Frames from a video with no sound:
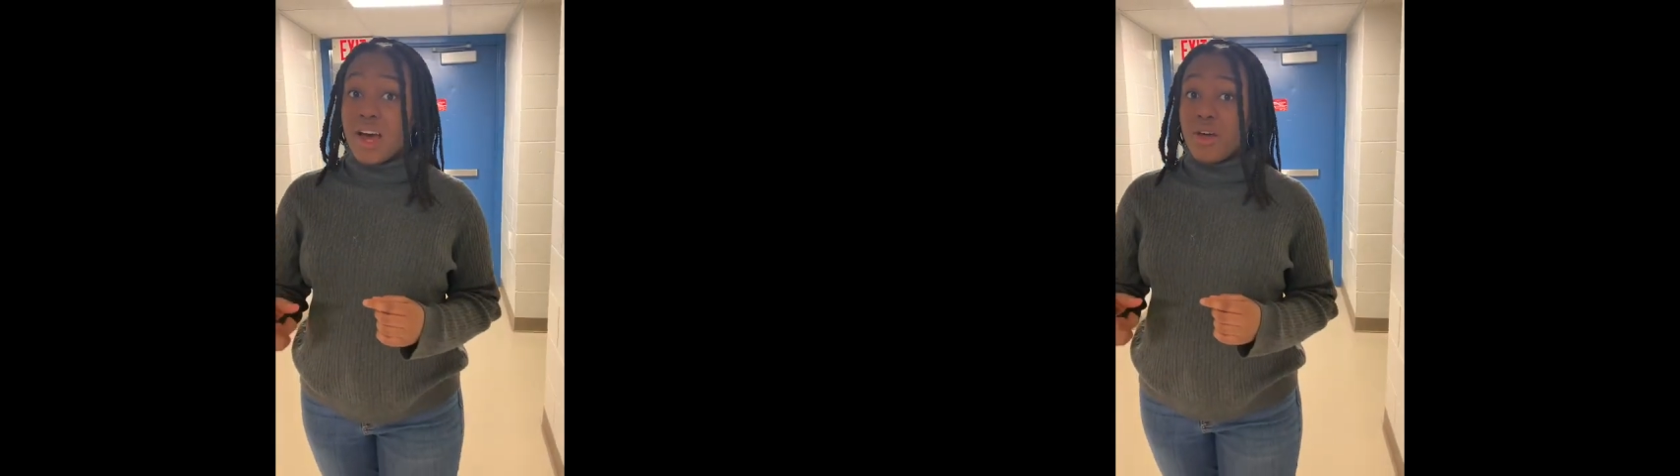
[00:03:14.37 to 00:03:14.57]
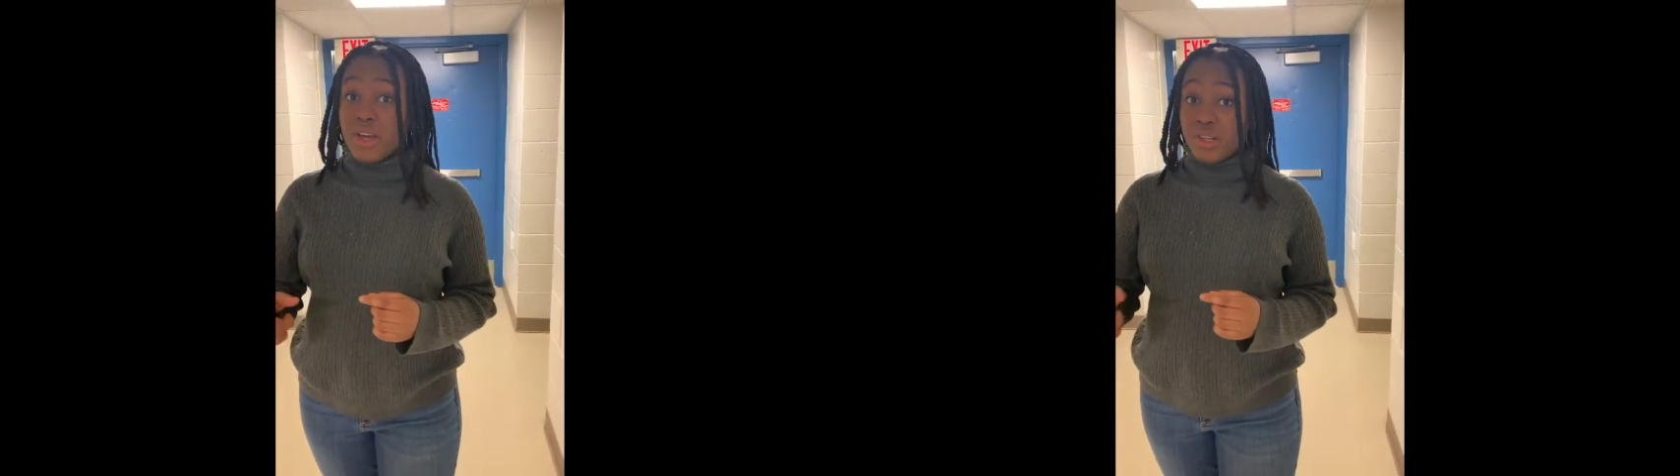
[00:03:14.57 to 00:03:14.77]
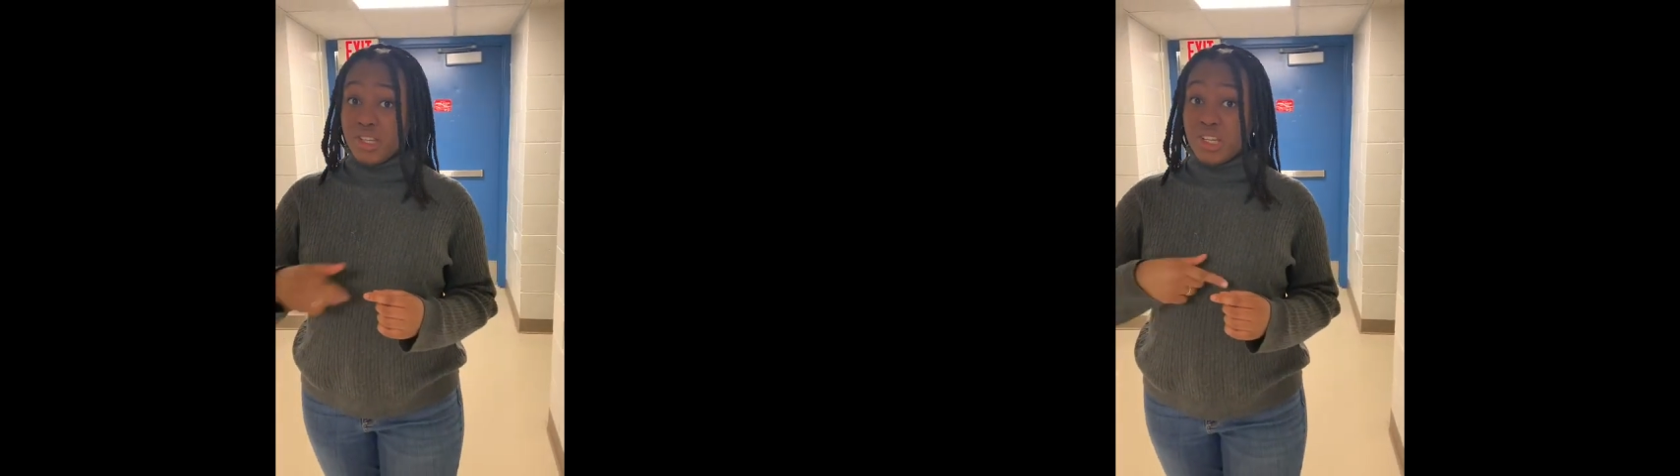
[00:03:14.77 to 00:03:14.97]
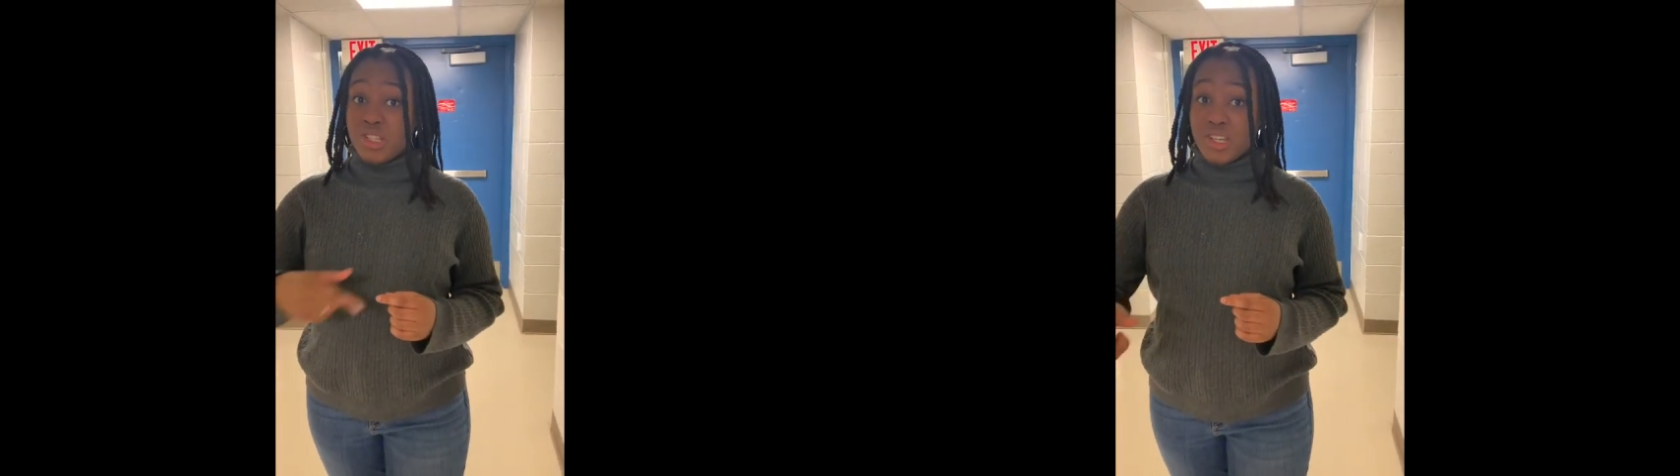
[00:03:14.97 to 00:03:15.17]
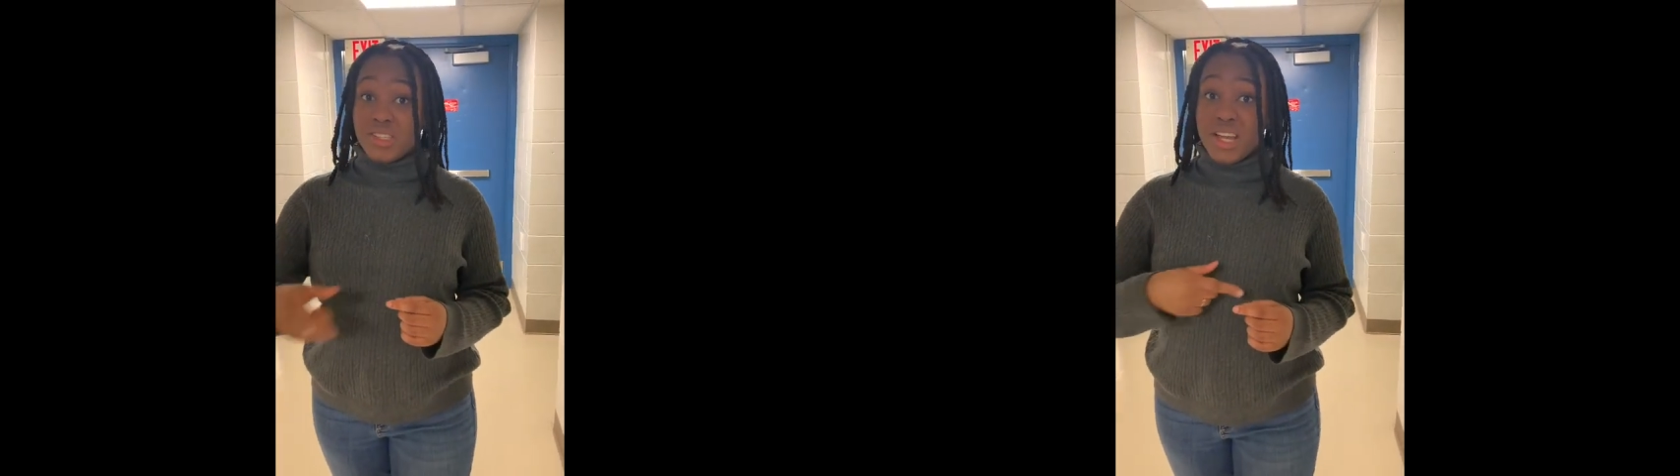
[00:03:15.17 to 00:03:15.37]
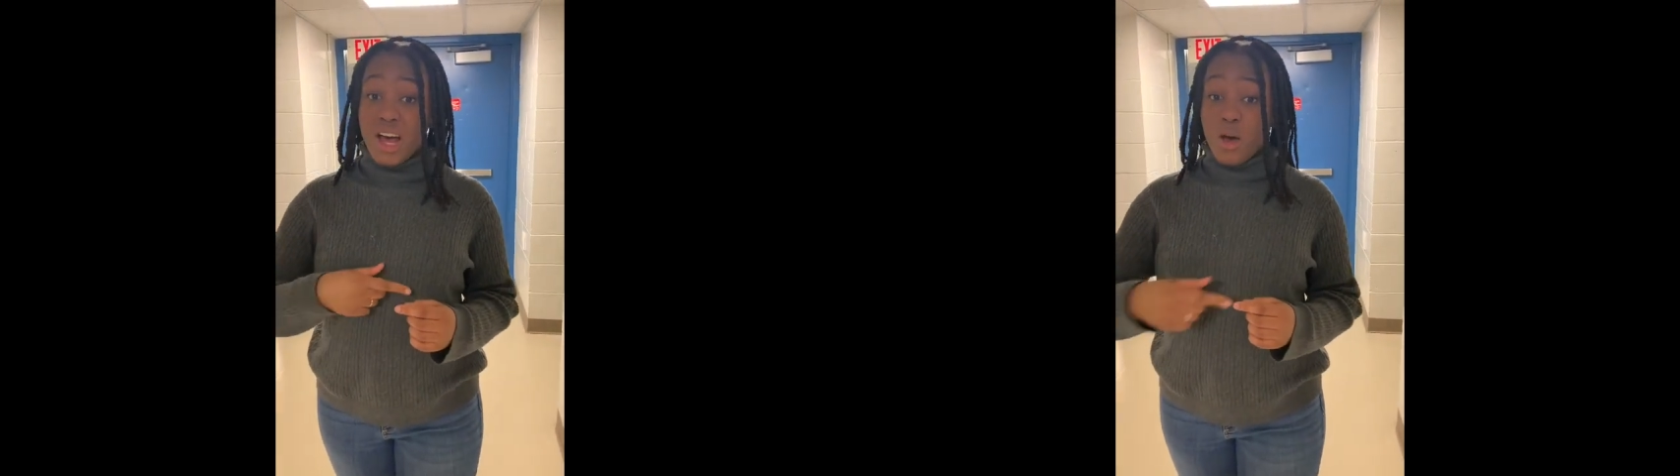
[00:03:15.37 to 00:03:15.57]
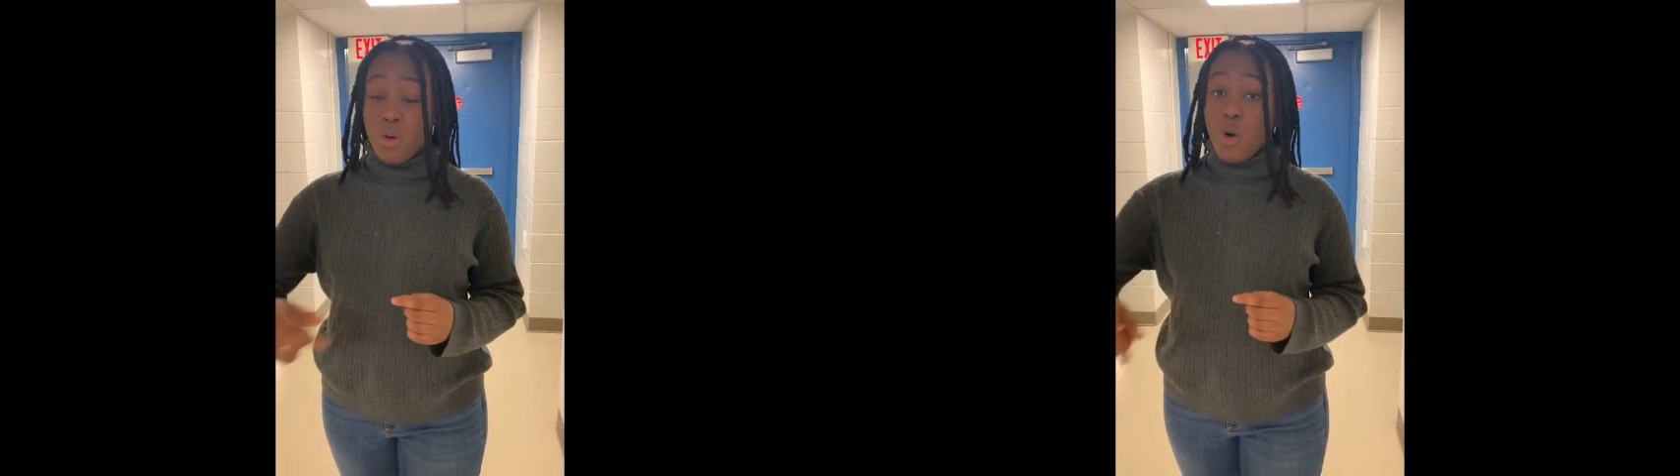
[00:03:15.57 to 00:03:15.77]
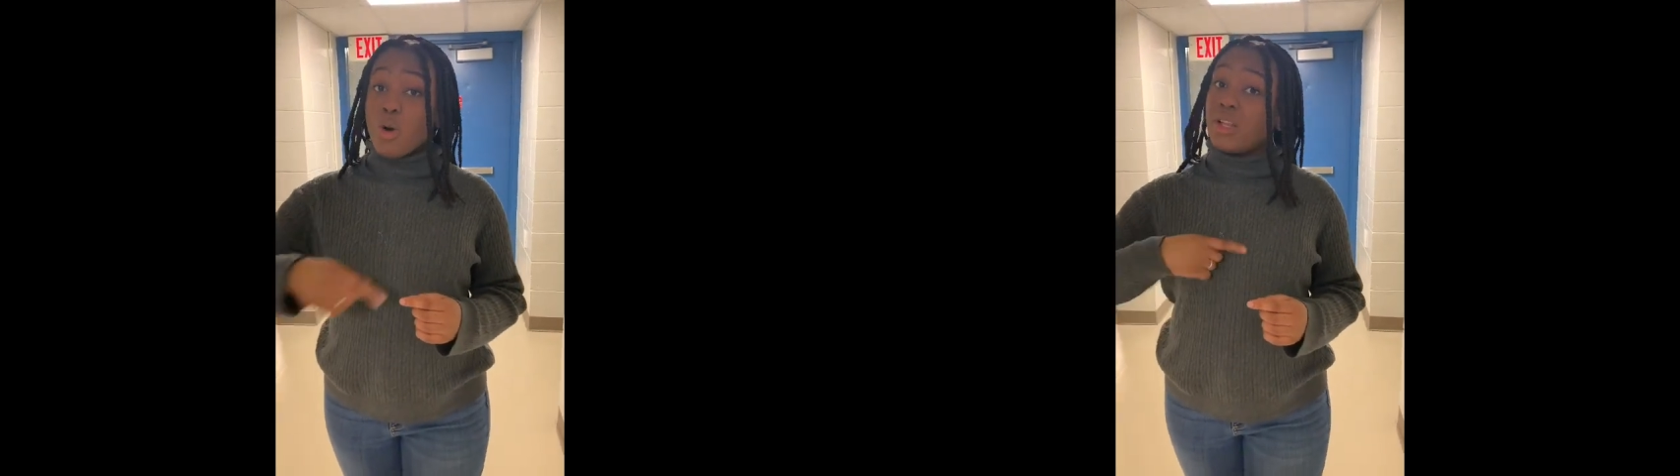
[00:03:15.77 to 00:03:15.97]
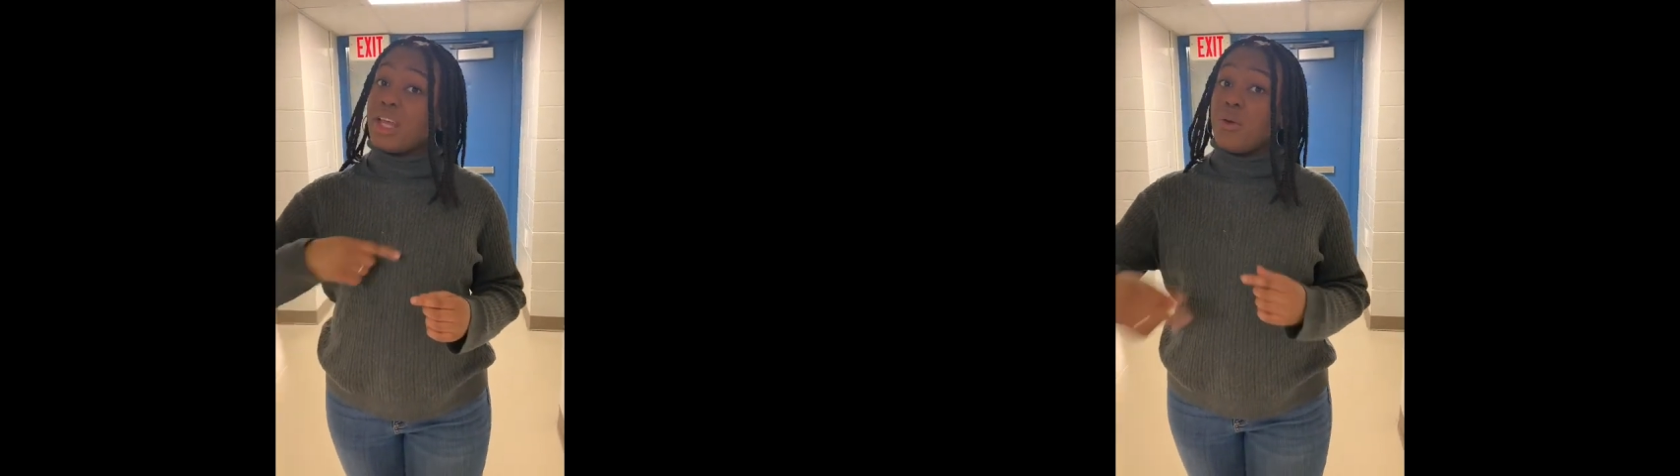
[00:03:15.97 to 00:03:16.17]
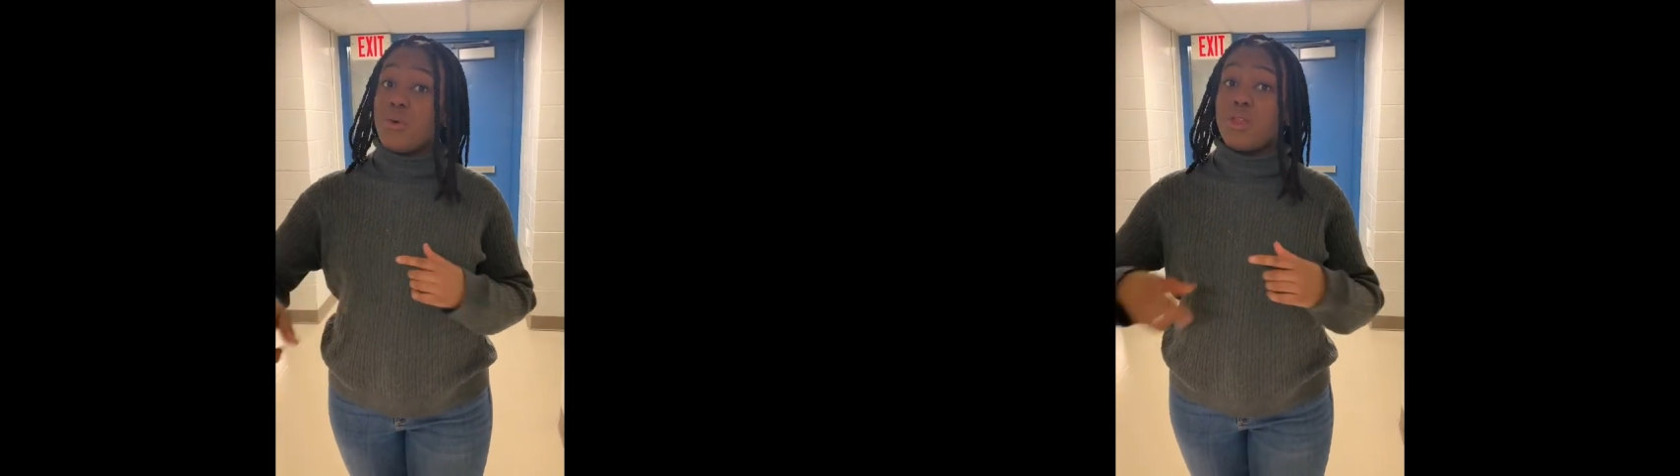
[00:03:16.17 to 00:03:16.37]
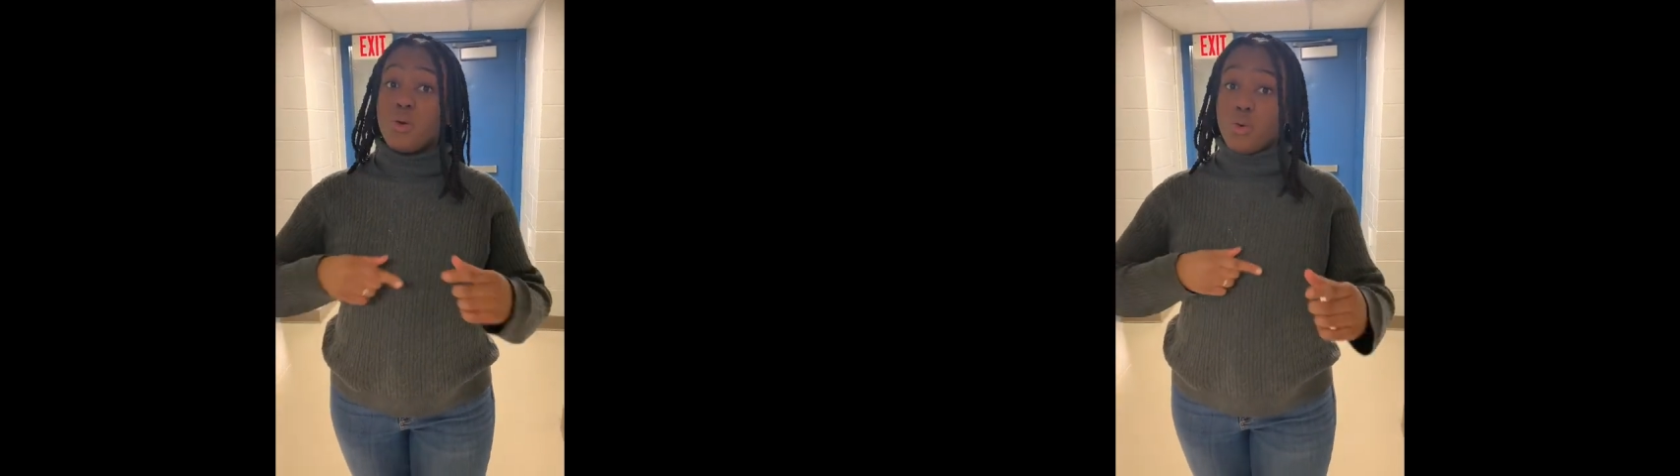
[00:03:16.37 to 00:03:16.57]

and their teaching style correlate with